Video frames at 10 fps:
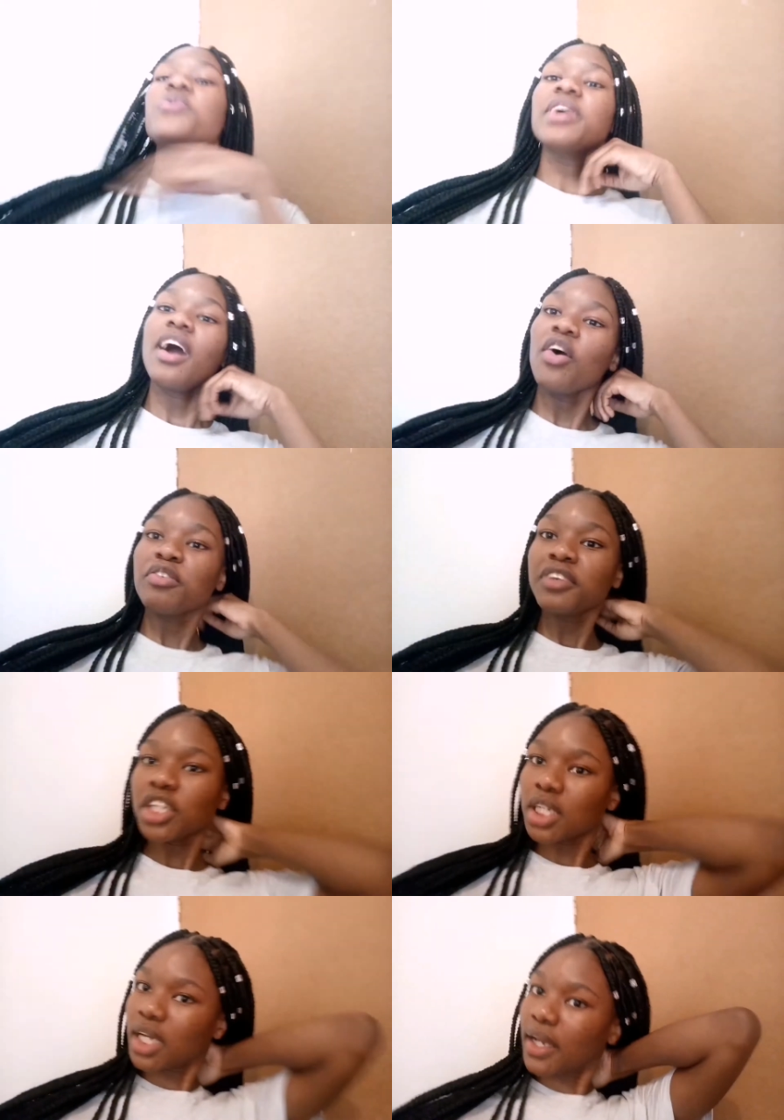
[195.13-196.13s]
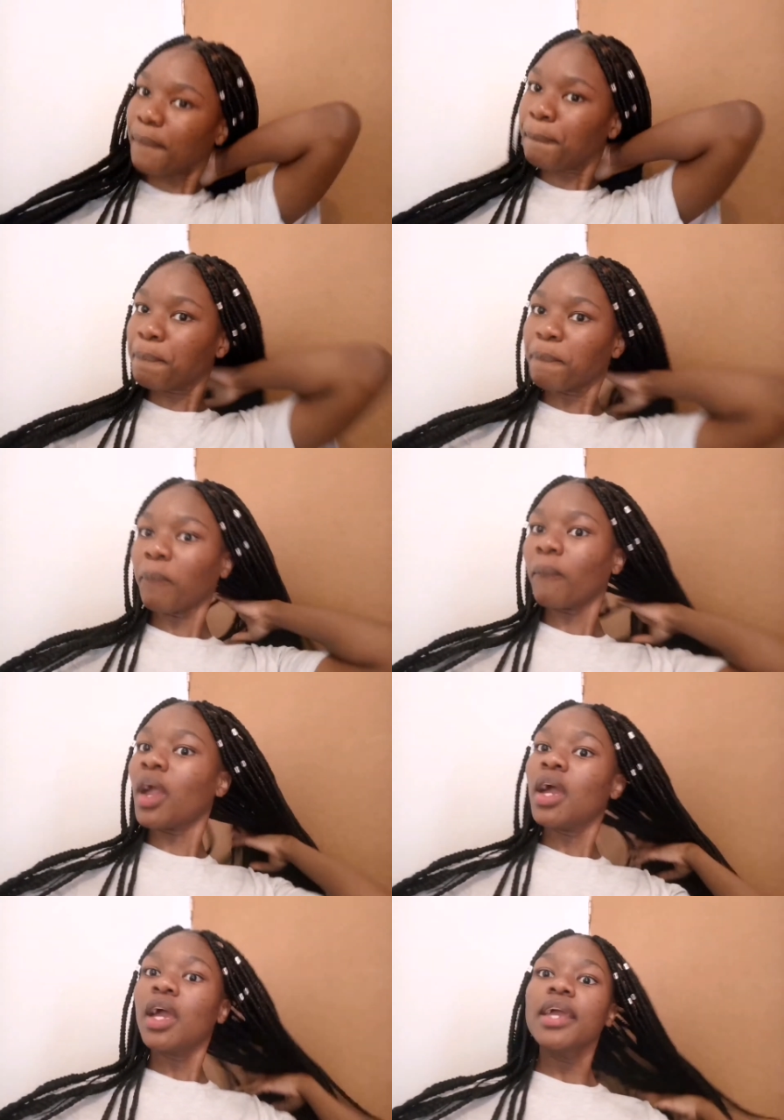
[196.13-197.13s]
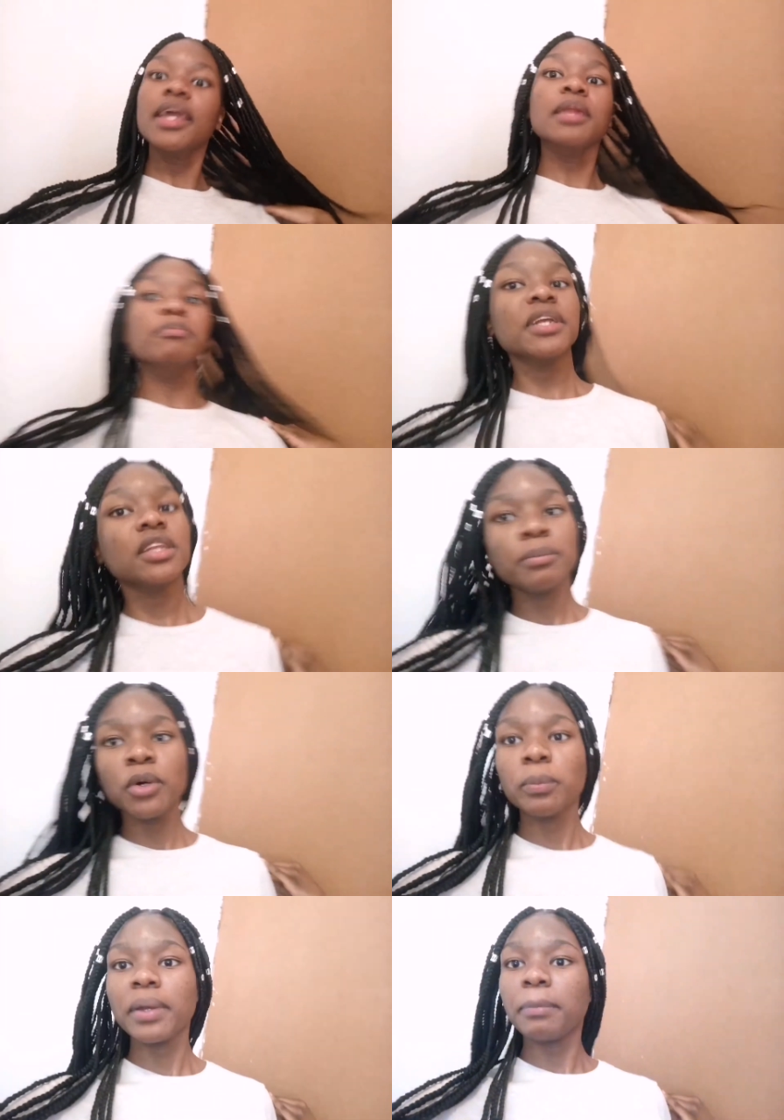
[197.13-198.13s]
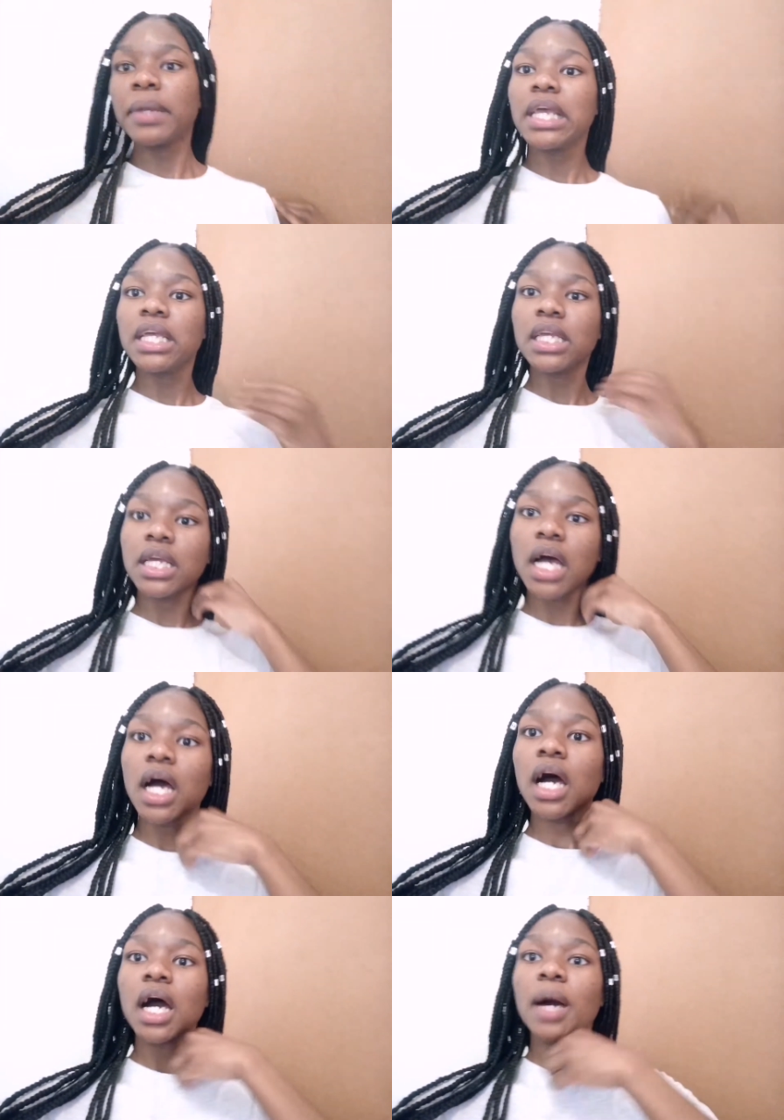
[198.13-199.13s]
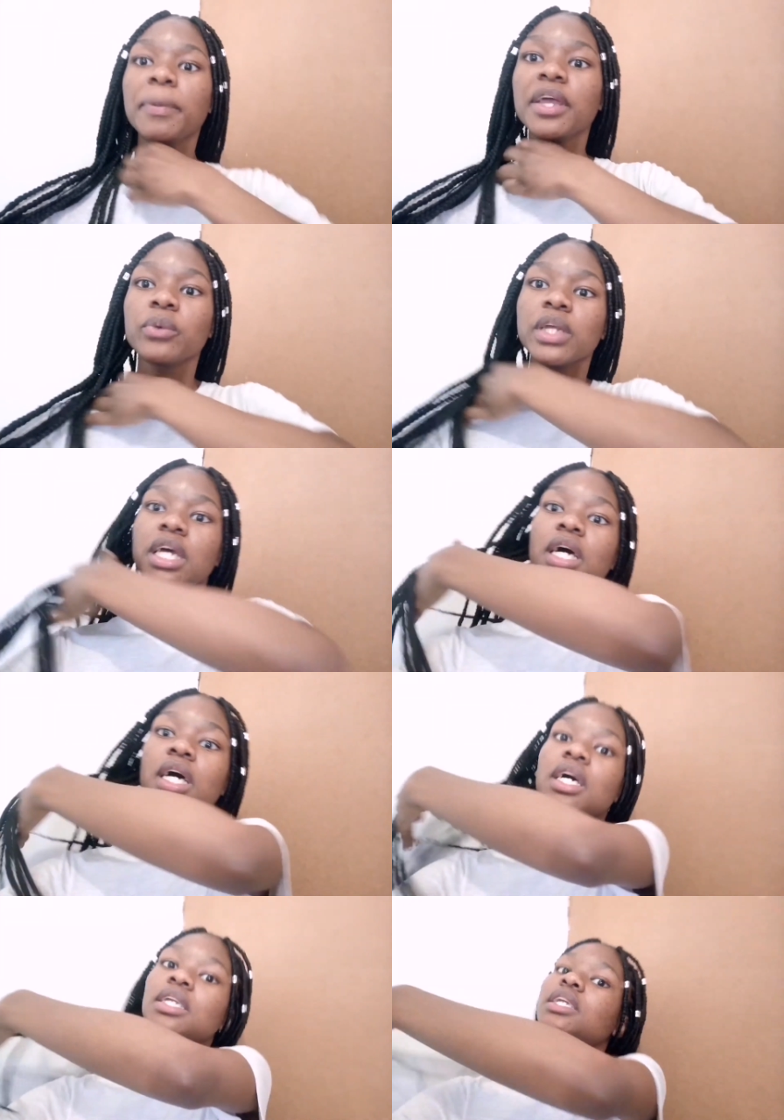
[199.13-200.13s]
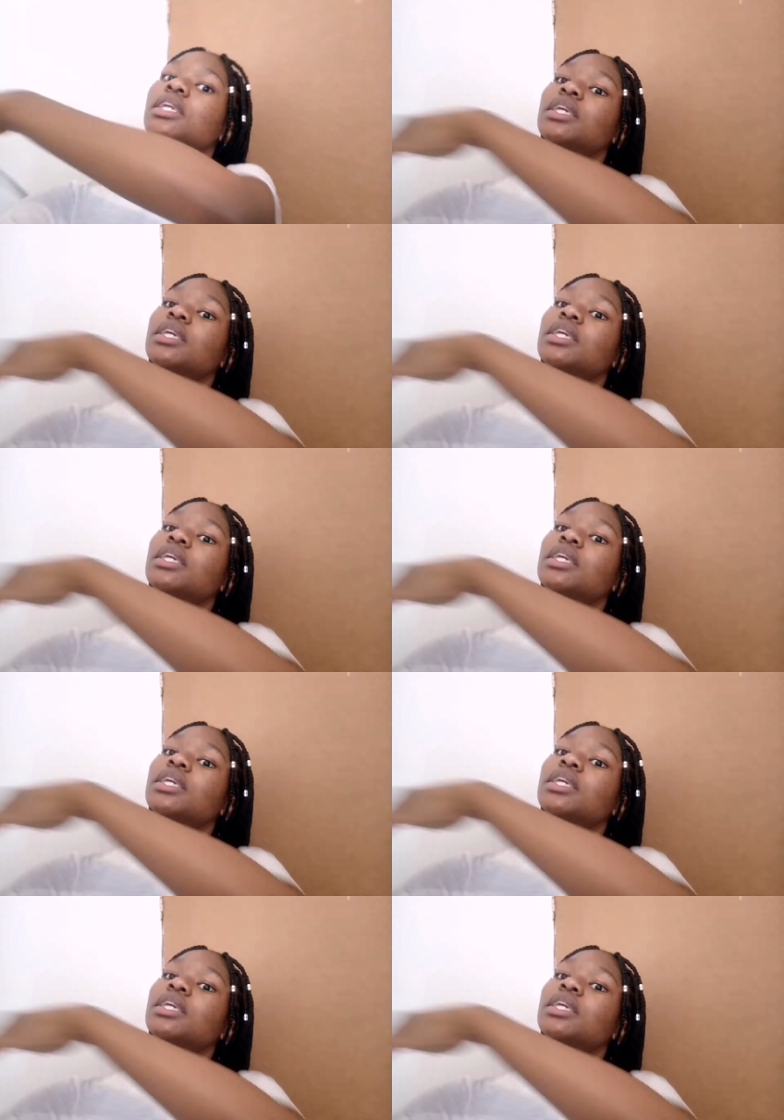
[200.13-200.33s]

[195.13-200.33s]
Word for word: we are officially in birthday mode, baby. Period.